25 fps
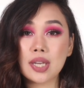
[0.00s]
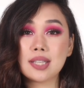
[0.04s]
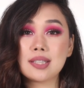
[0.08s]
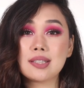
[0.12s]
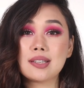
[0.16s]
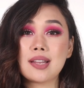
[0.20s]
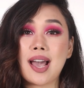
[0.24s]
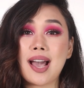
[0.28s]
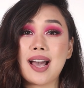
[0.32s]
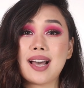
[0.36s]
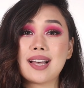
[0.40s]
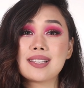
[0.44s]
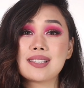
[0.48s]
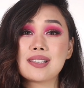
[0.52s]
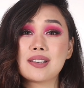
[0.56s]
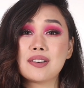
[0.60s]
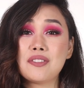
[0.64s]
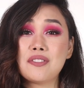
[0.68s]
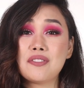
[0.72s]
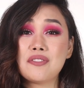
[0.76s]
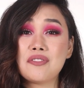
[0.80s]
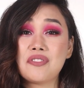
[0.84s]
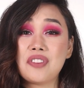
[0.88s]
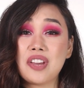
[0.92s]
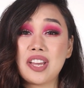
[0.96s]
It has
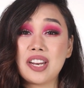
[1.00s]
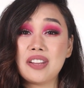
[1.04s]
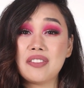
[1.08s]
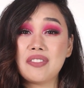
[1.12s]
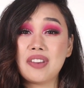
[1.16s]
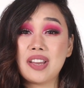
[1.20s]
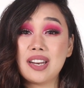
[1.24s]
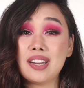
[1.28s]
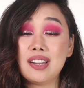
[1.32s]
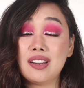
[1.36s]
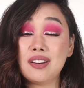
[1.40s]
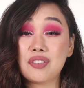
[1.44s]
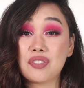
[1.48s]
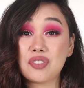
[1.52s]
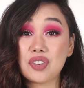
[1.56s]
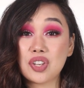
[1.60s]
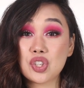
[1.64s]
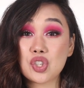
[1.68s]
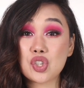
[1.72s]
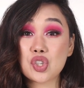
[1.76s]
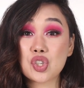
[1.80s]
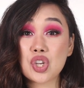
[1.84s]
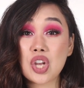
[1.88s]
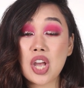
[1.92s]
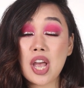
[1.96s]
a very
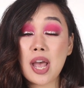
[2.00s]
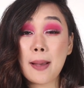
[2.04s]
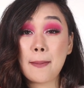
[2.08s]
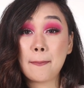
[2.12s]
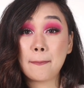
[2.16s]
rich